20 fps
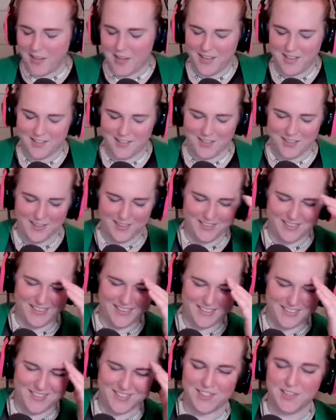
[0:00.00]
It's
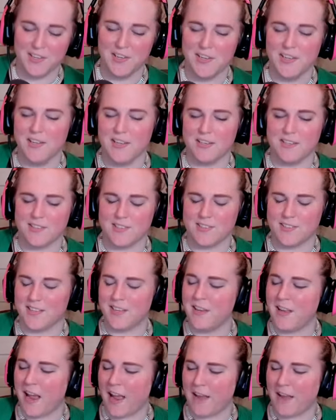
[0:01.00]
the. It's,